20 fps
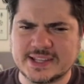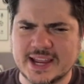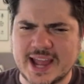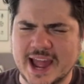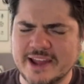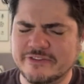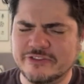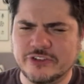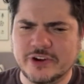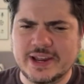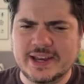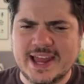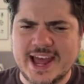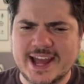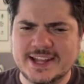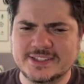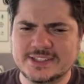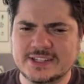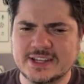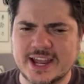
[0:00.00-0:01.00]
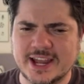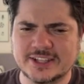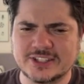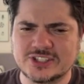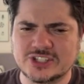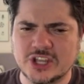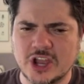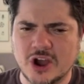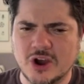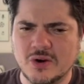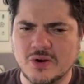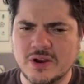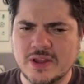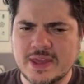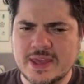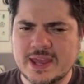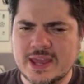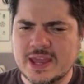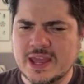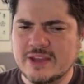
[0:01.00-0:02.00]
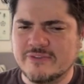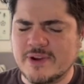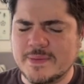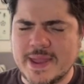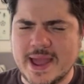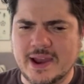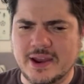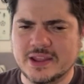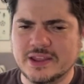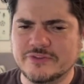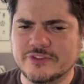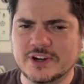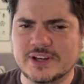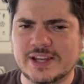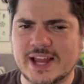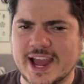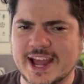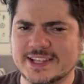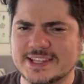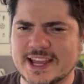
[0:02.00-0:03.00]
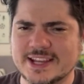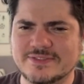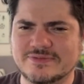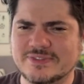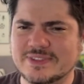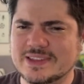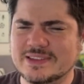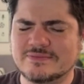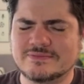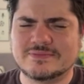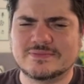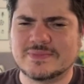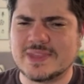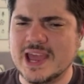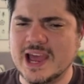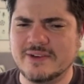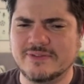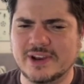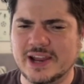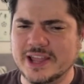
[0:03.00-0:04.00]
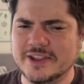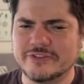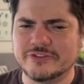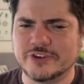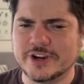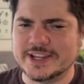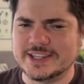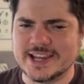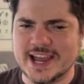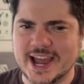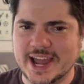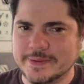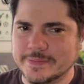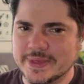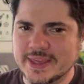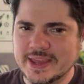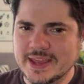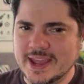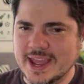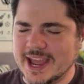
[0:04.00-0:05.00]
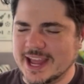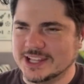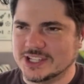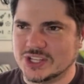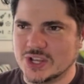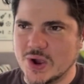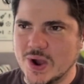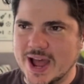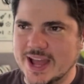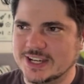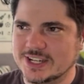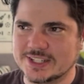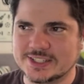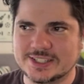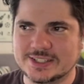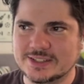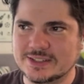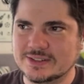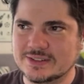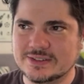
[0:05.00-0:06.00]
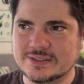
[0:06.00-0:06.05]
Like I freelance, and so if I'm not looking for clients, I have a lot of free time, and so I just